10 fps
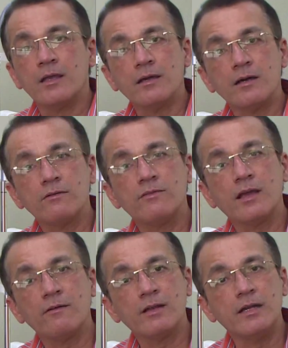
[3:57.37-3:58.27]
Here we
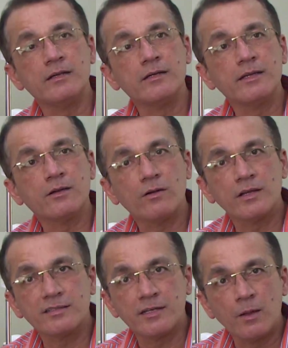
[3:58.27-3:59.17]
have an entity
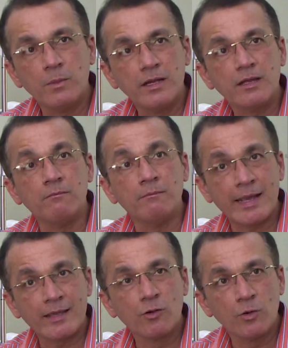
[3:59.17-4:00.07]
called as diabetic
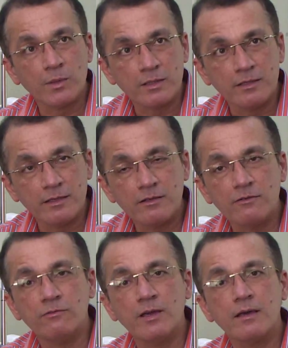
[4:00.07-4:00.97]
maculopathy,
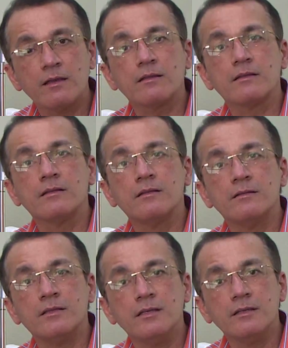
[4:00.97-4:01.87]
where
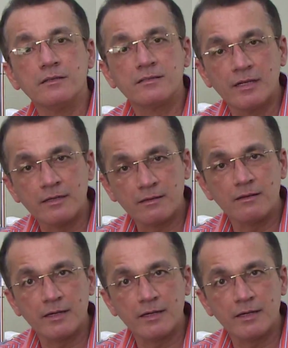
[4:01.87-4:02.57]
the central